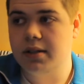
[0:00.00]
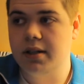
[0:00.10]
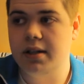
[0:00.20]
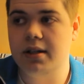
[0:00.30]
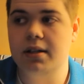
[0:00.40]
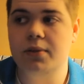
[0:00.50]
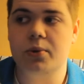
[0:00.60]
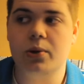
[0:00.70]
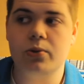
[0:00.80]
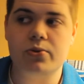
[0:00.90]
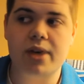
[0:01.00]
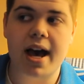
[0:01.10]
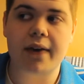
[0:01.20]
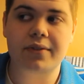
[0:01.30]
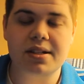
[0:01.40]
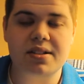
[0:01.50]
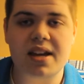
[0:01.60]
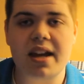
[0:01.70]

And we also have this